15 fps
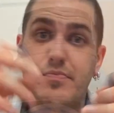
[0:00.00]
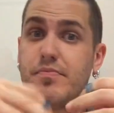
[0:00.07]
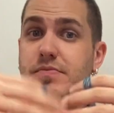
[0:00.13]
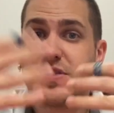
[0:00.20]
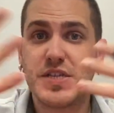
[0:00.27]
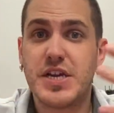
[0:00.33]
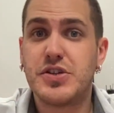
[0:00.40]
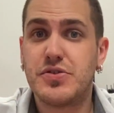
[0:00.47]

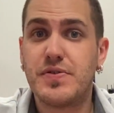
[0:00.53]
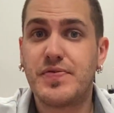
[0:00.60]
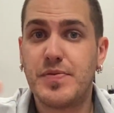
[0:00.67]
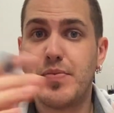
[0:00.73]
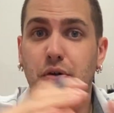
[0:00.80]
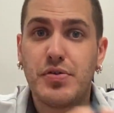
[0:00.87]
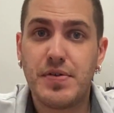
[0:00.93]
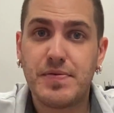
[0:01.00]
Stay tuned for
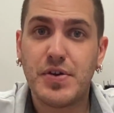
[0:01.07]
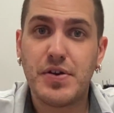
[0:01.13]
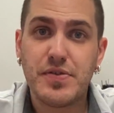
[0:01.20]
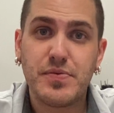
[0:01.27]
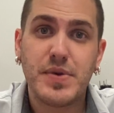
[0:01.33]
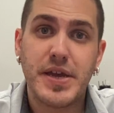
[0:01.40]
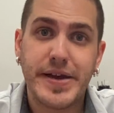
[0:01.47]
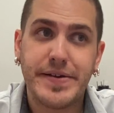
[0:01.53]
both of those.
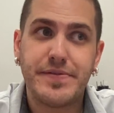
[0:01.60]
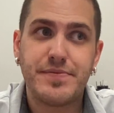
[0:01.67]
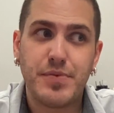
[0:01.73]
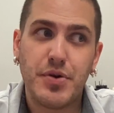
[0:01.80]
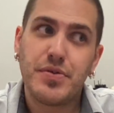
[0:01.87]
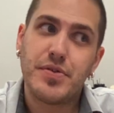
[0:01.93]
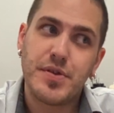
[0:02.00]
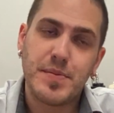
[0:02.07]
We have
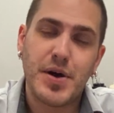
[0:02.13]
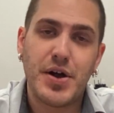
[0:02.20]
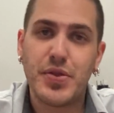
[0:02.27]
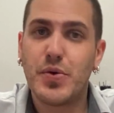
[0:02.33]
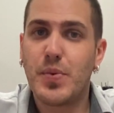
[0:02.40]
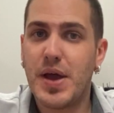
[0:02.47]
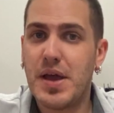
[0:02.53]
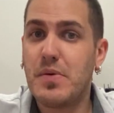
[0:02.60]
both of them on
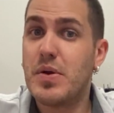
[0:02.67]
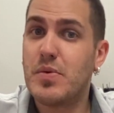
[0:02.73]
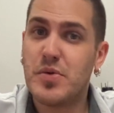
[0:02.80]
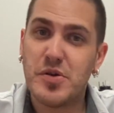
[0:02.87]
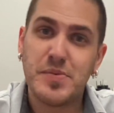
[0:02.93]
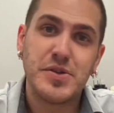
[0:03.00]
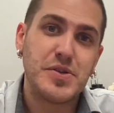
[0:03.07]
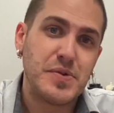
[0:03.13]
the way. We
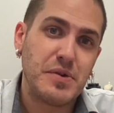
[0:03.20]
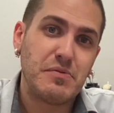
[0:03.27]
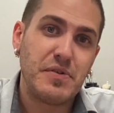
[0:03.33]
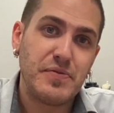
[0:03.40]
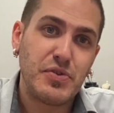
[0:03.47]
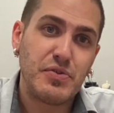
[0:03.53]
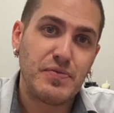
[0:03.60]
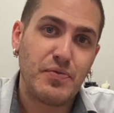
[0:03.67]
will be doing
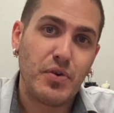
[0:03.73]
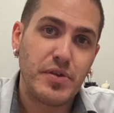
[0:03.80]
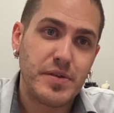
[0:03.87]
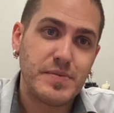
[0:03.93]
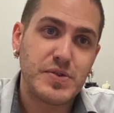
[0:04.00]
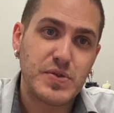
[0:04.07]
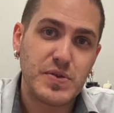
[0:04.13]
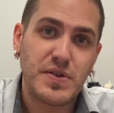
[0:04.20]
reviews for
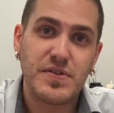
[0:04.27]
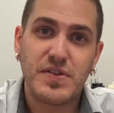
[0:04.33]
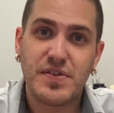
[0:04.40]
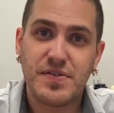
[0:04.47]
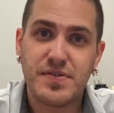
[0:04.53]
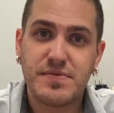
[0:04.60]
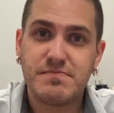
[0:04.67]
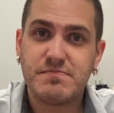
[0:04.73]
them as soon as
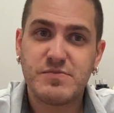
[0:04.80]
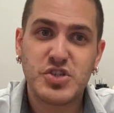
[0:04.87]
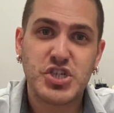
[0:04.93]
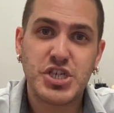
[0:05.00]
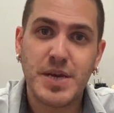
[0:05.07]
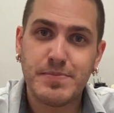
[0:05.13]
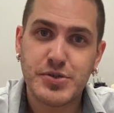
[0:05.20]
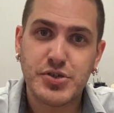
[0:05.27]
this
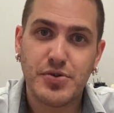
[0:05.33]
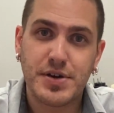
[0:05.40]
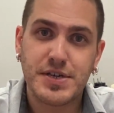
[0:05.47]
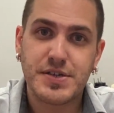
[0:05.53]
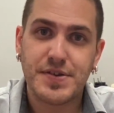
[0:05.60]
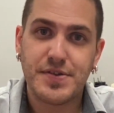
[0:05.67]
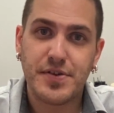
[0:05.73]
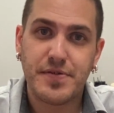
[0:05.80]
chip
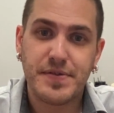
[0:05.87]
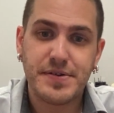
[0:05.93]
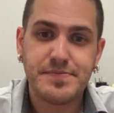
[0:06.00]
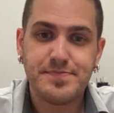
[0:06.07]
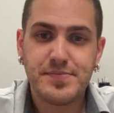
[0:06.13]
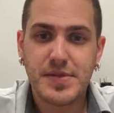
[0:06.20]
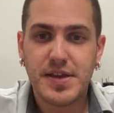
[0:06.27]
shortage is over.